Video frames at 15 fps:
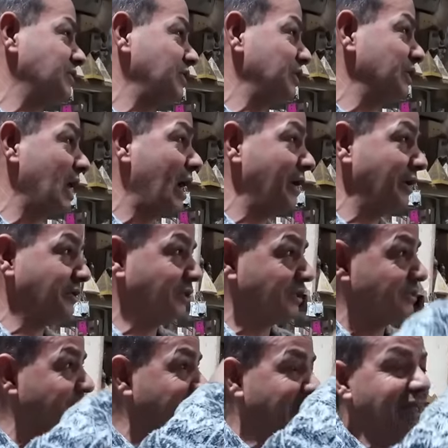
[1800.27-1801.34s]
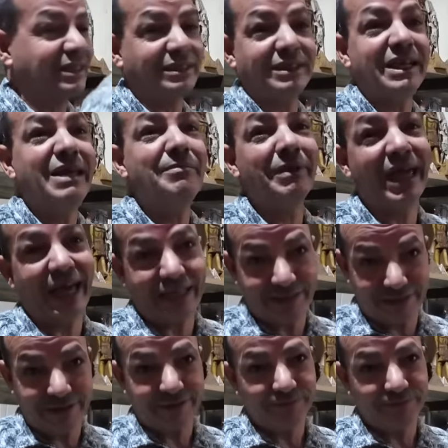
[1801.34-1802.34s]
here, another street, the name Get.